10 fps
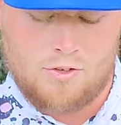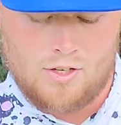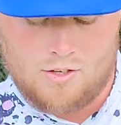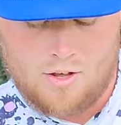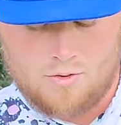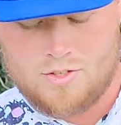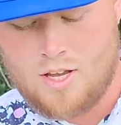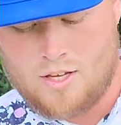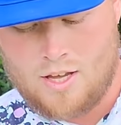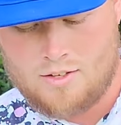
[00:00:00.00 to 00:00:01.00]
you didn't notice
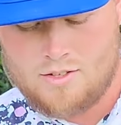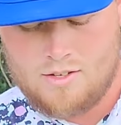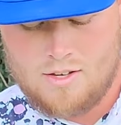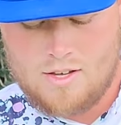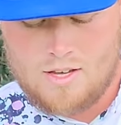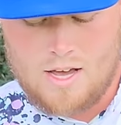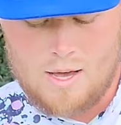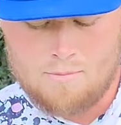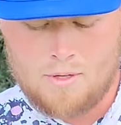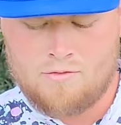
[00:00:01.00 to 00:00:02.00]
that yet.
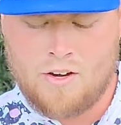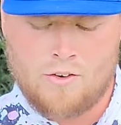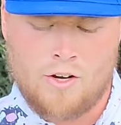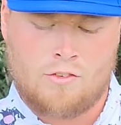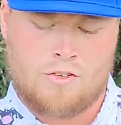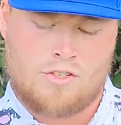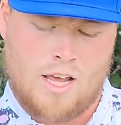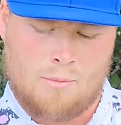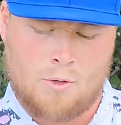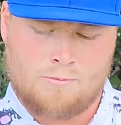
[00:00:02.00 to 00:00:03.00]
But very
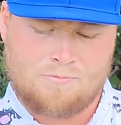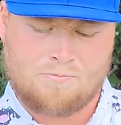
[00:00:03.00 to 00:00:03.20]
overstable.